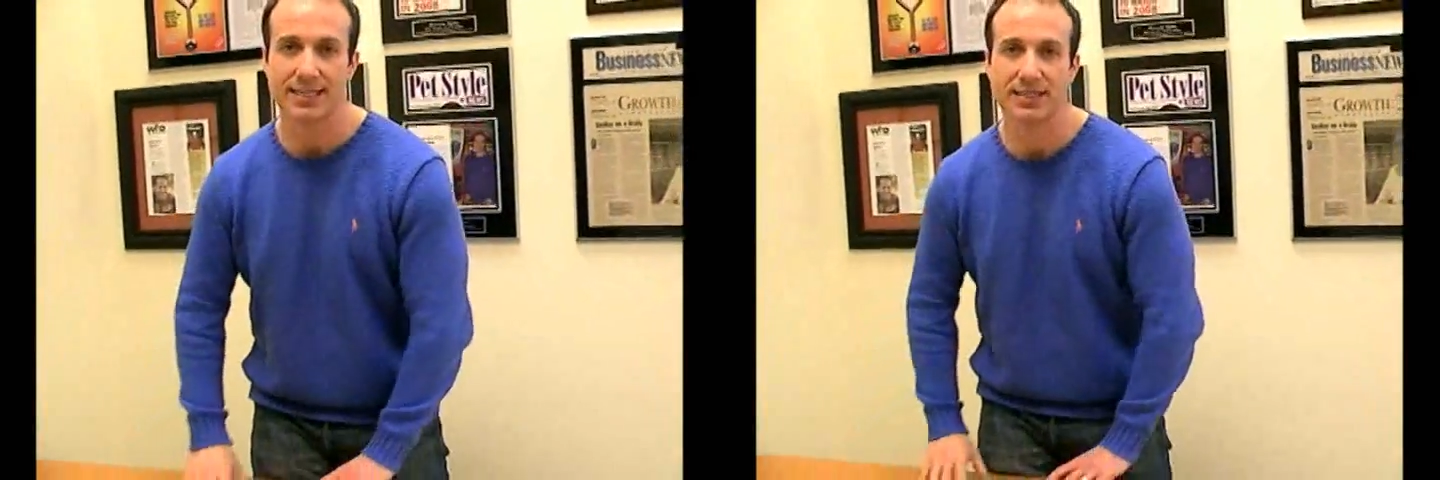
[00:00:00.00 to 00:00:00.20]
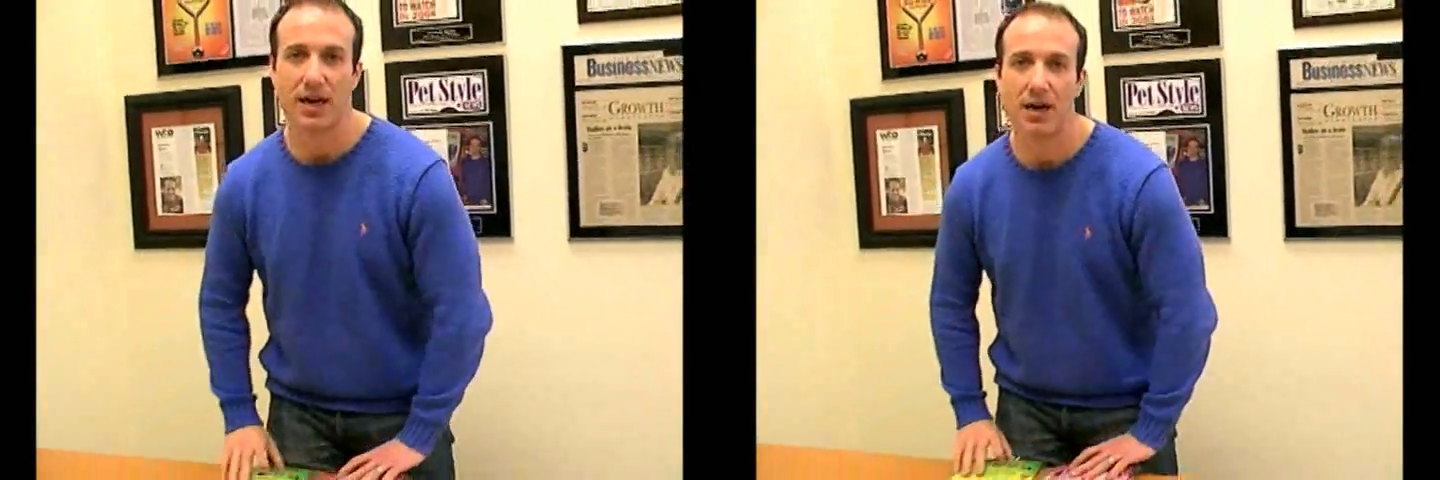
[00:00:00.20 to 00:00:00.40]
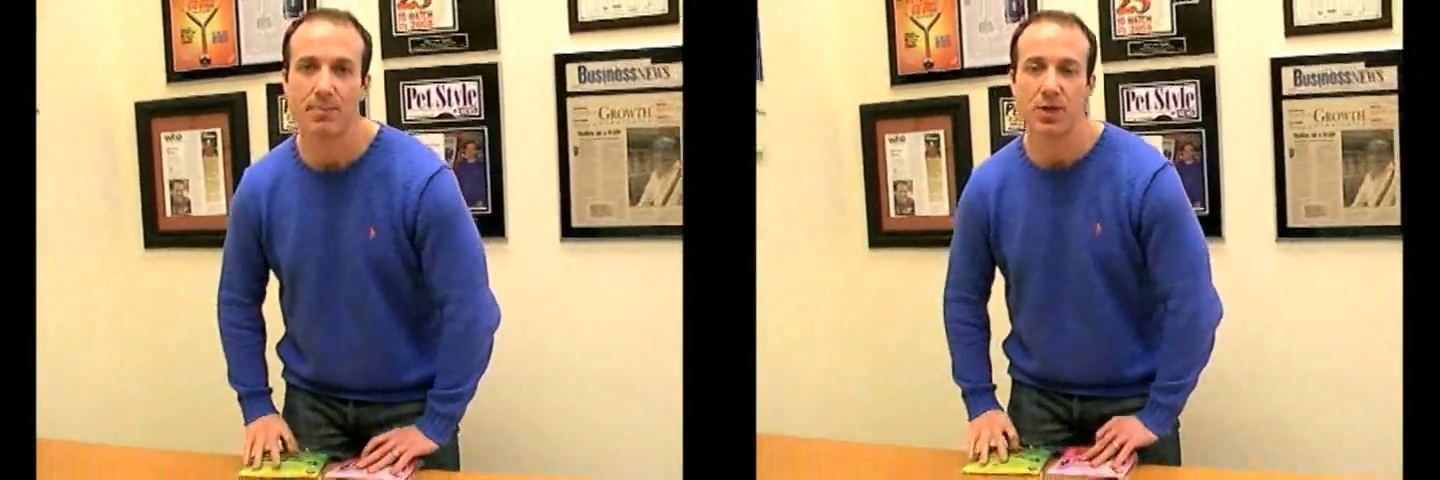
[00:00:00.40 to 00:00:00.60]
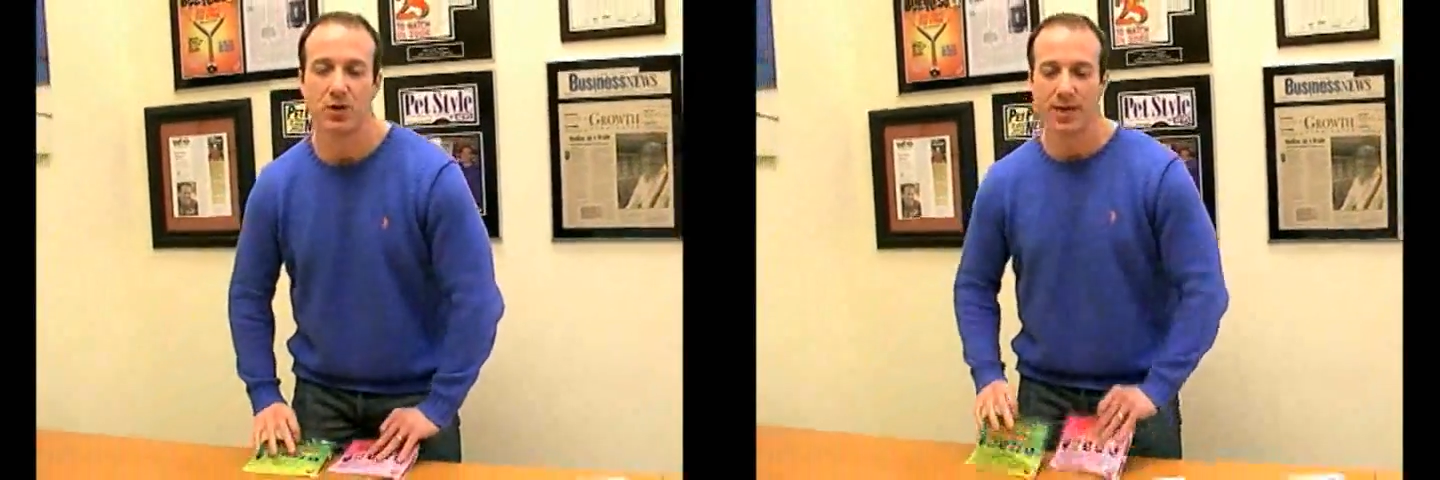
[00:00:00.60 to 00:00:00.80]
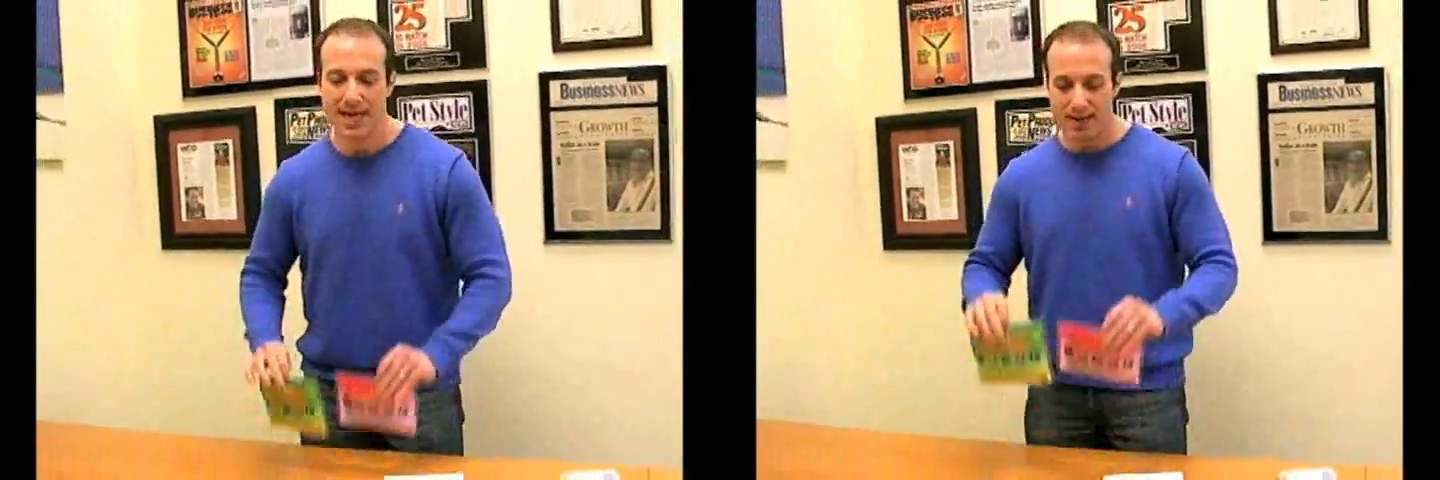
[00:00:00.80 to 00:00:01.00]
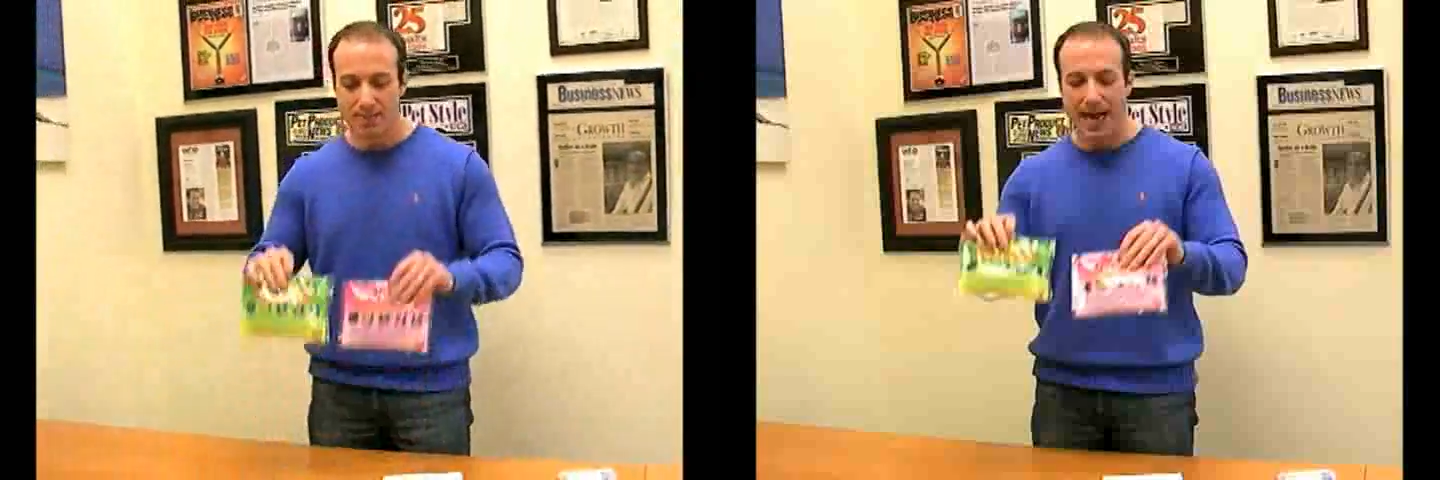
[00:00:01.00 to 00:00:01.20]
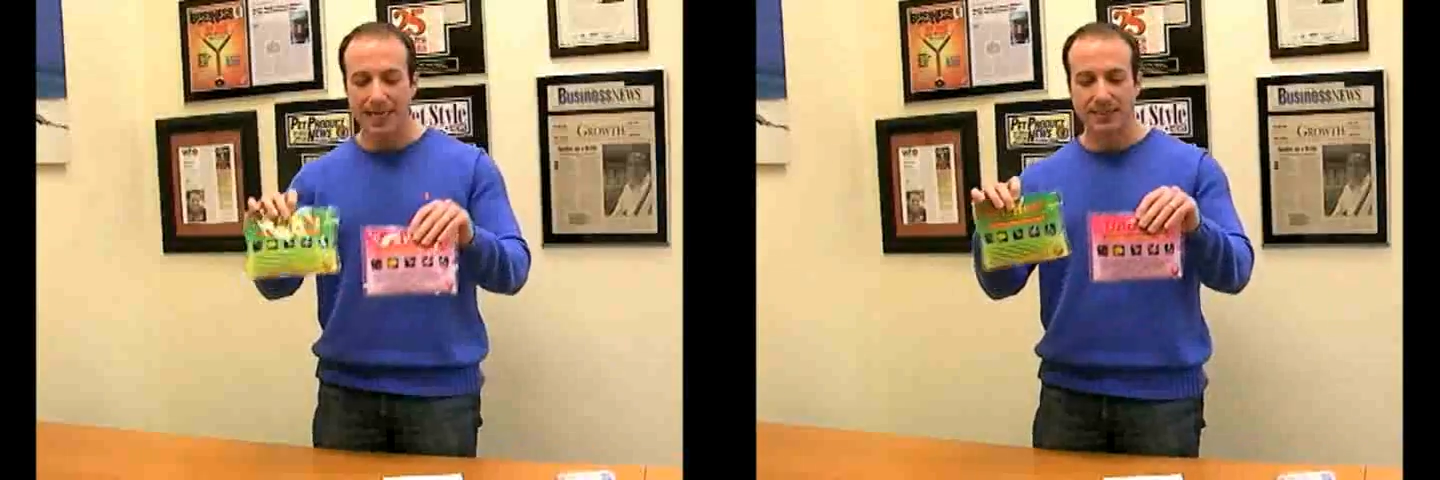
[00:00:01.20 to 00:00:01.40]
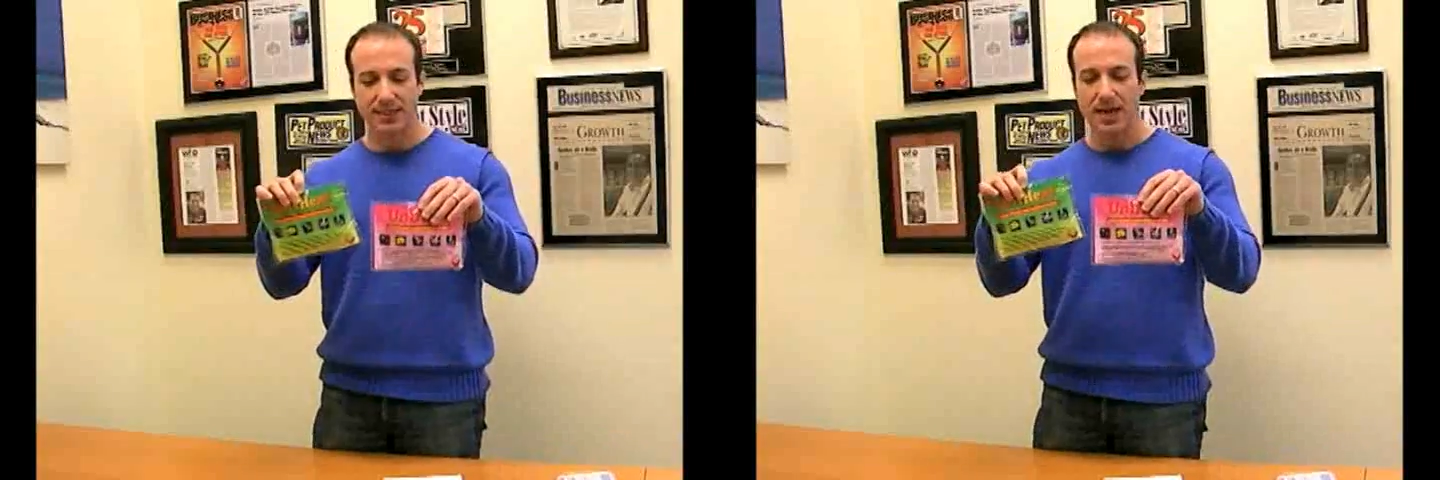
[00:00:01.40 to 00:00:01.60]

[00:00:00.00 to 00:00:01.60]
Uni Heat mats.